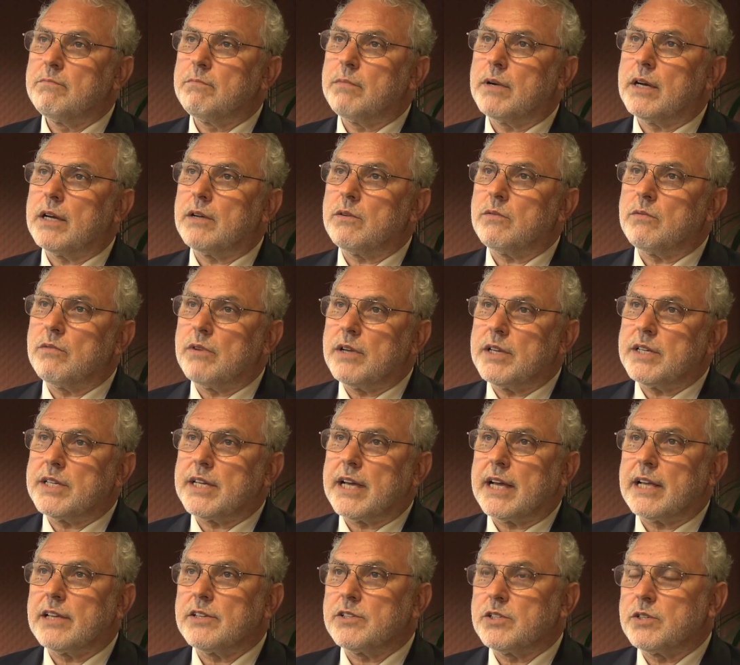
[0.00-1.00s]
but
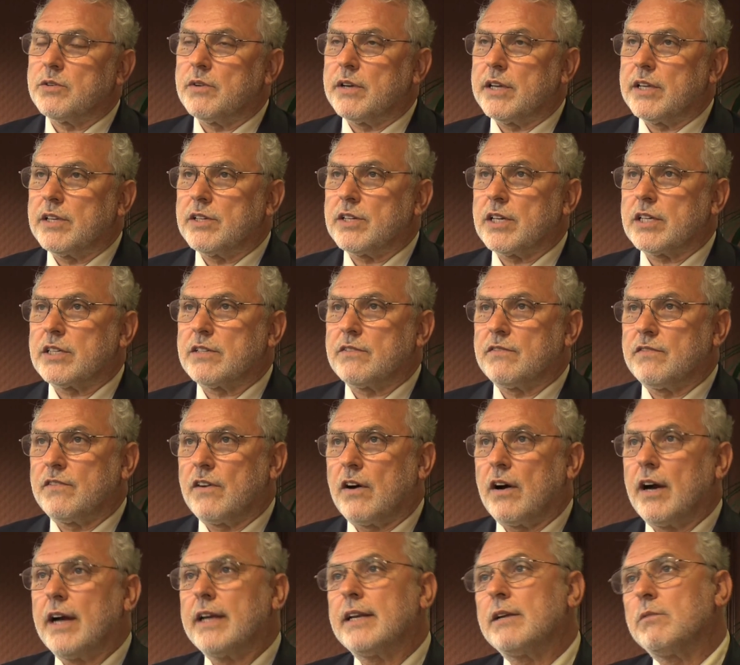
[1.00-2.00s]
retail's doing just
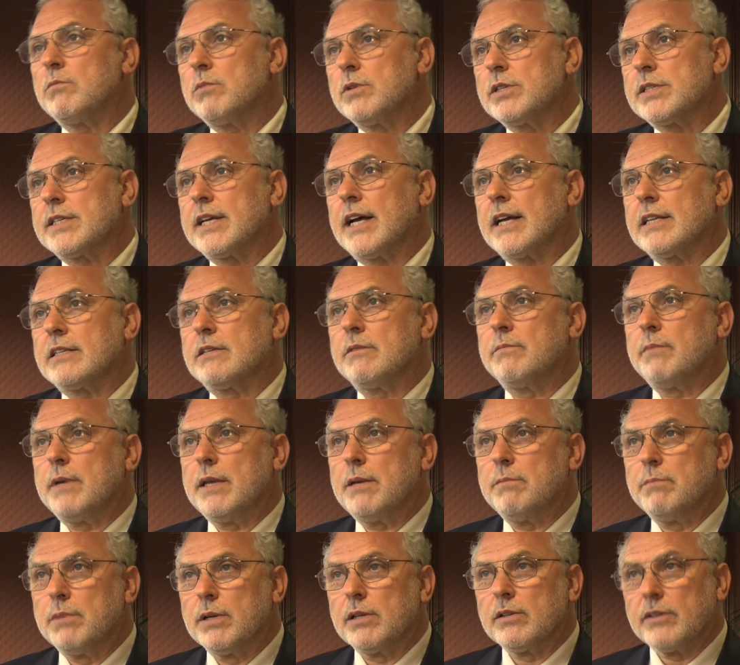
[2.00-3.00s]
fine and will start to
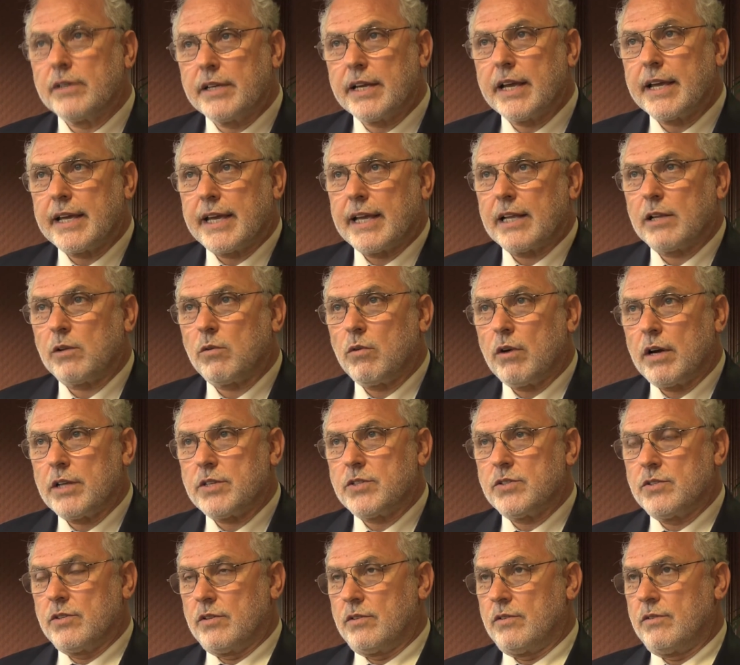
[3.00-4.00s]
be building again
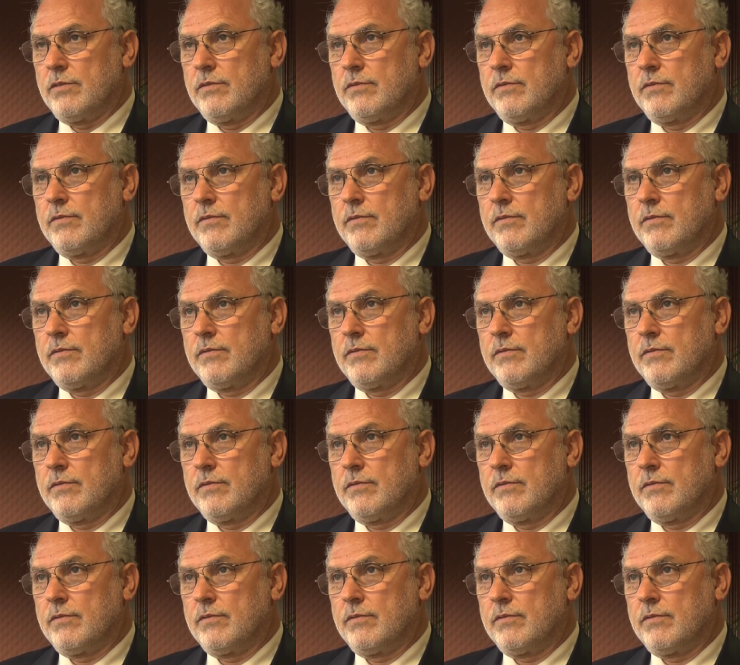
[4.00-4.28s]
quite soon.